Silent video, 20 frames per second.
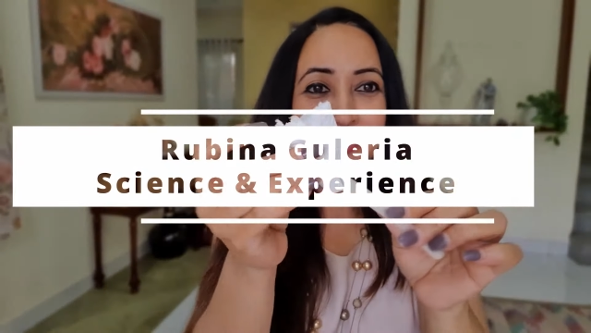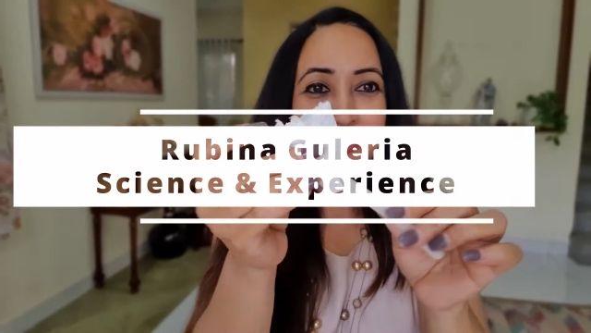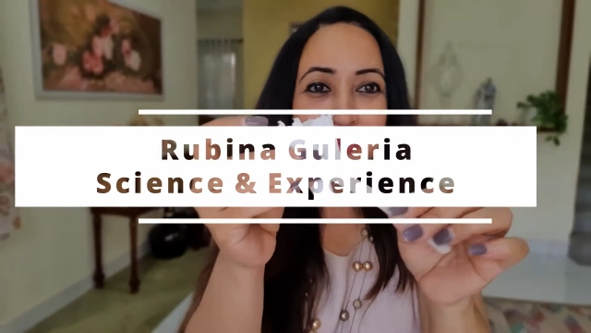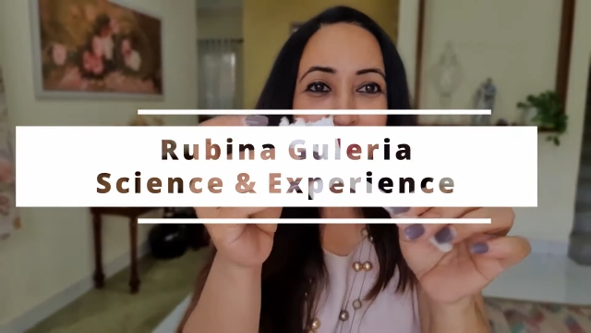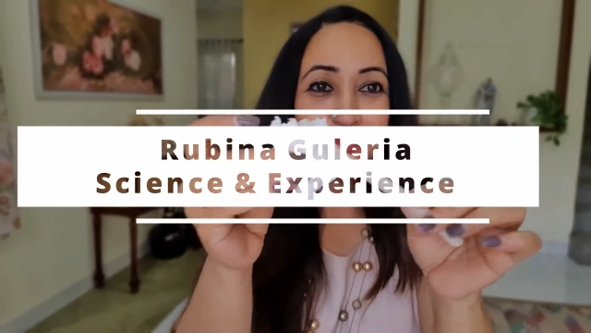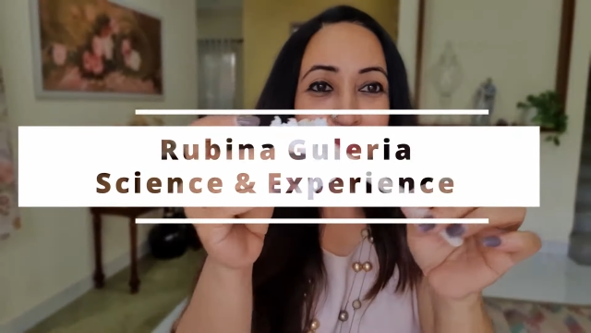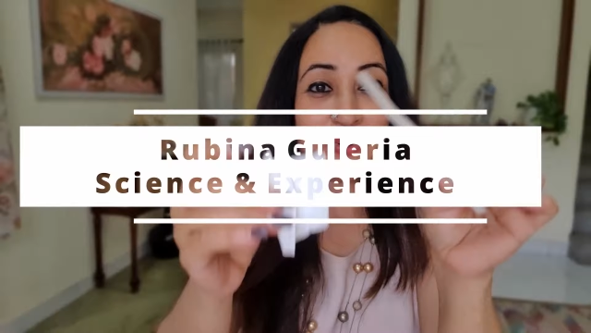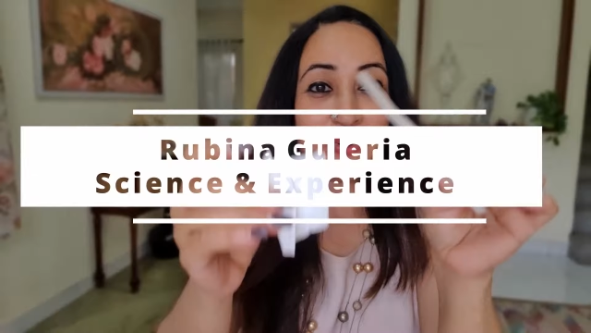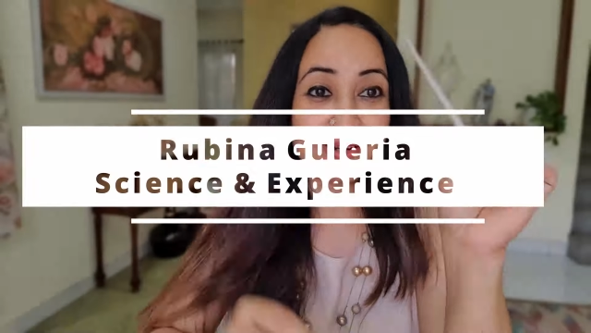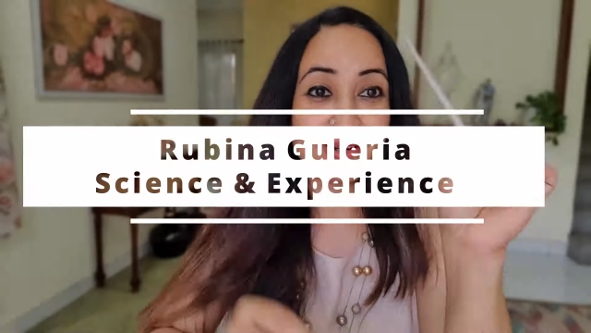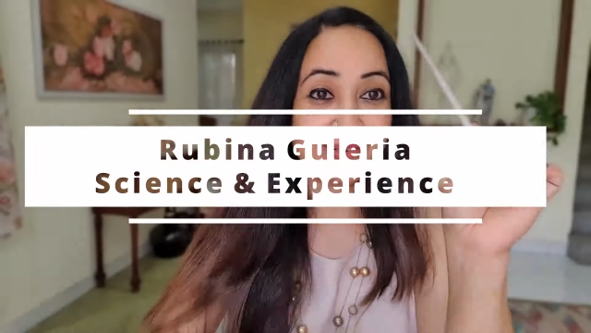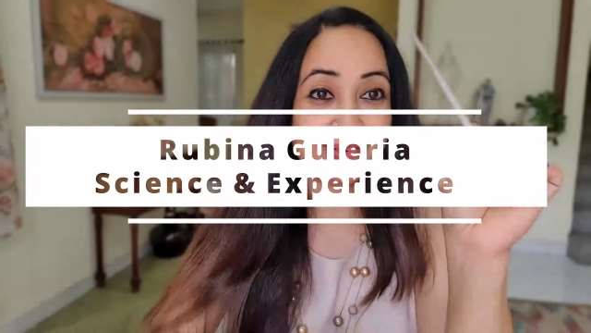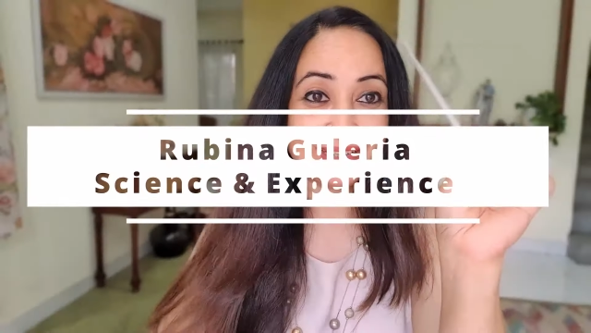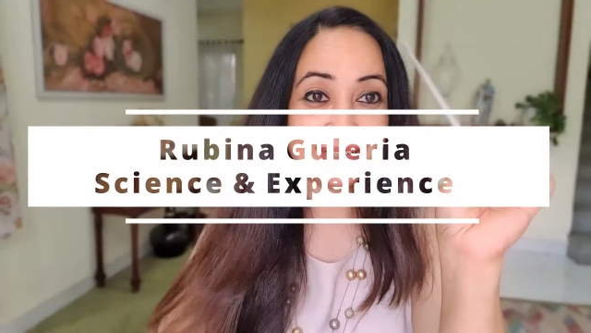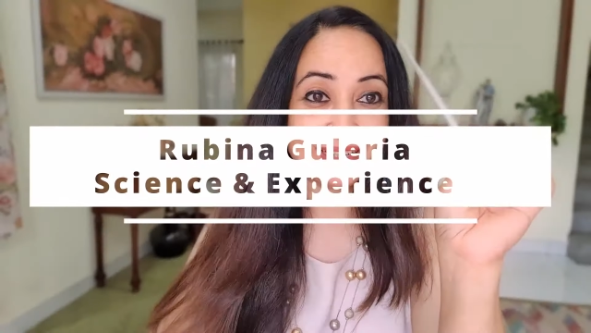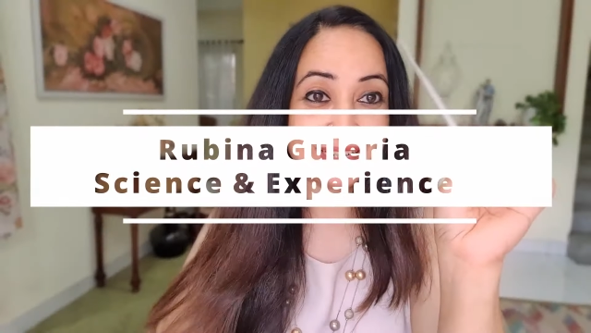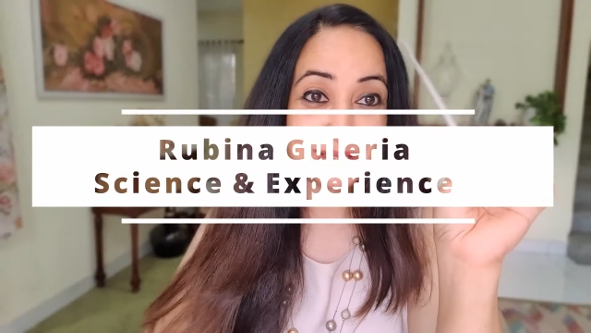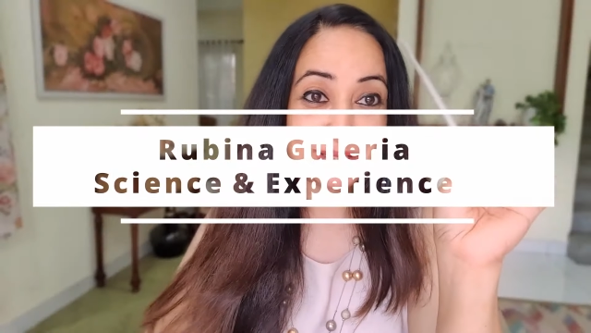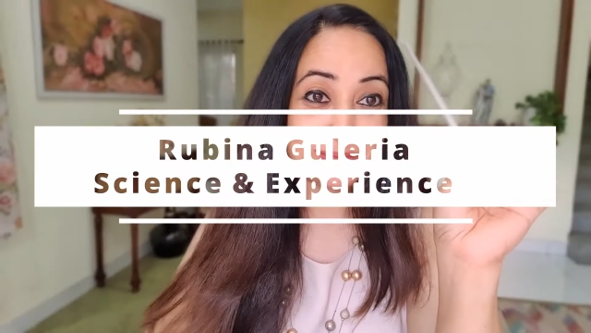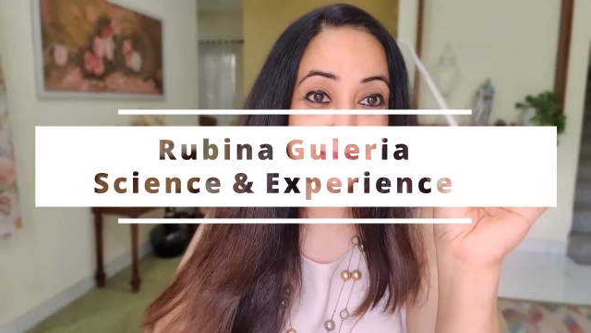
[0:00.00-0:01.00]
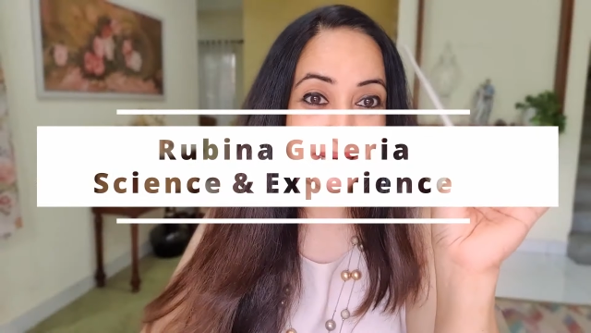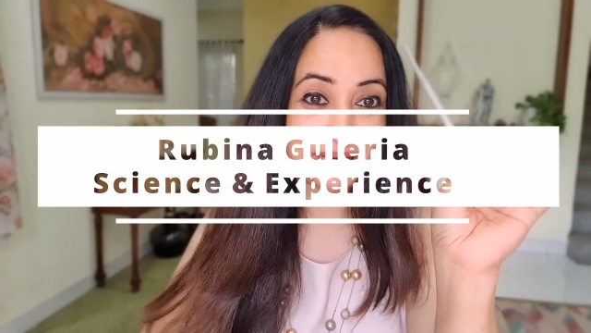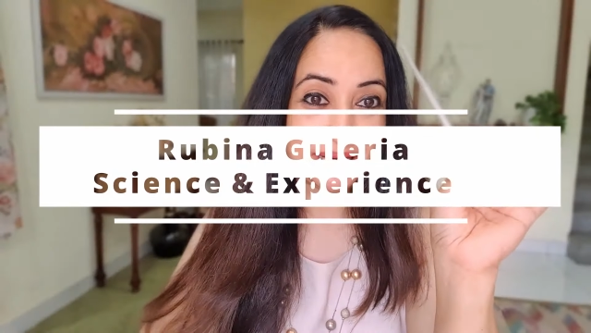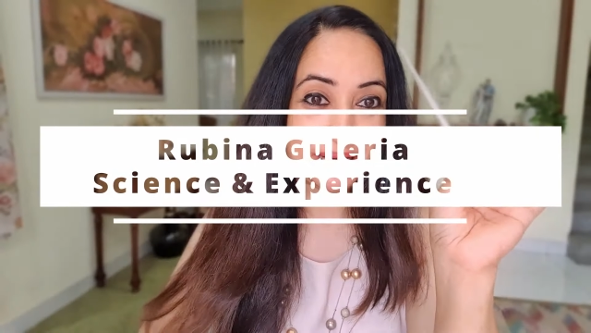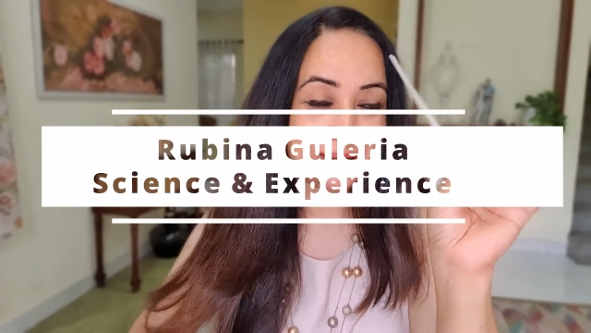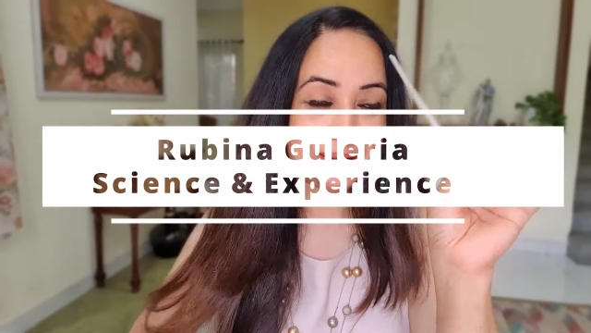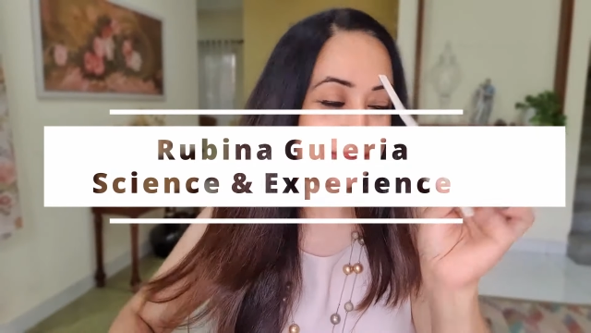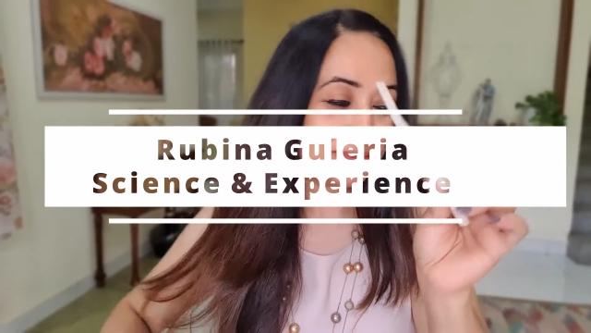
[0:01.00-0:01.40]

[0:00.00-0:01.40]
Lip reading: whatever it's become,